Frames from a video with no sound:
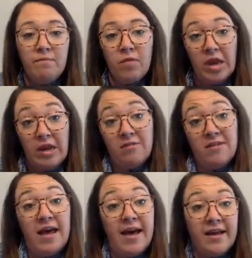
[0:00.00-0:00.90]
In
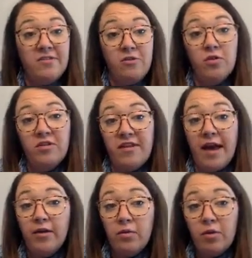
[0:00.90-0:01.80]
slides, you could say
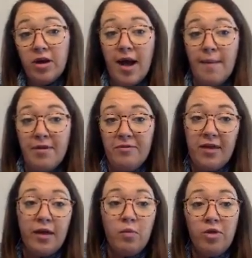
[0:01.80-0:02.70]
I only want a copy of
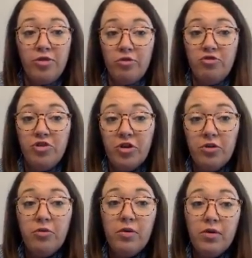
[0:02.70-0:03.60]
slide 1 through
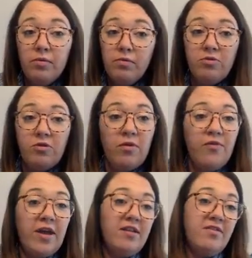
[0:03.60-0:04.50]
2. So if
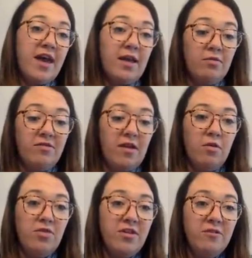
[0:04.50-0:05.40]
I did that, I would say I
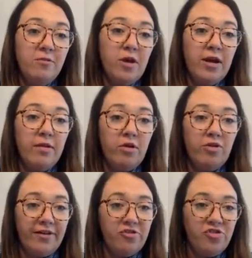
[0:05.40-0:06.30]
want this one. I'd hold
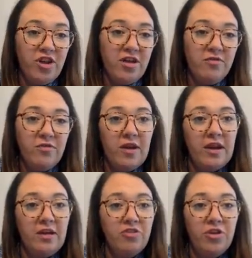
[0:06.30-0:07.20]
down Shift, so I'd
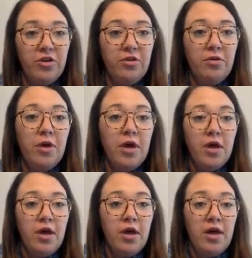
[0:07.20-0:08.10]
get 2.
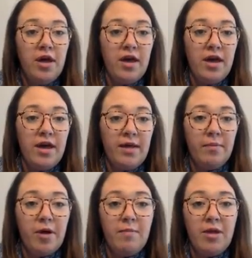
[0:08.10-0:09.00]
And
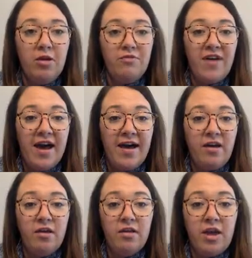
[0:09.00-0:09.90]
I'm coming here to
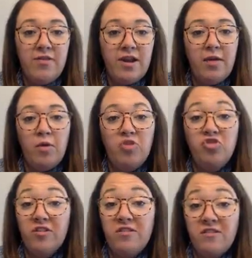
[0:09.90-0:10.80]
File, and then I want
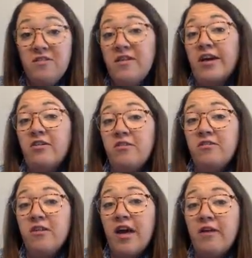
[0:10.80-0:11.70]
just the selected
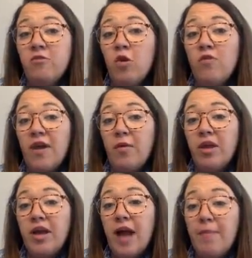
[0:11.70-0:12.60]
slides. Or if I want
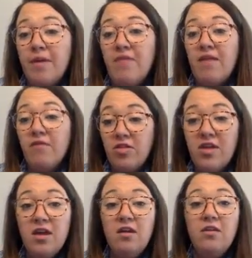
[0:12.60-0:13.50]
a copy of
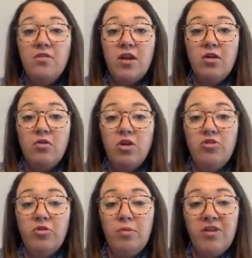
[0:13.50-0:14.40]
everything, then you can
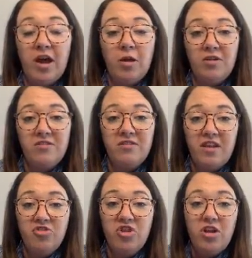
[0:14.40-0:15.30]
do an entire
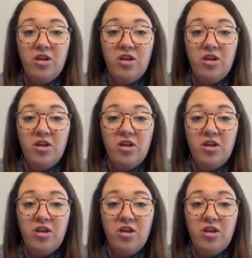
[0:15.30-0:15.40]
presentation.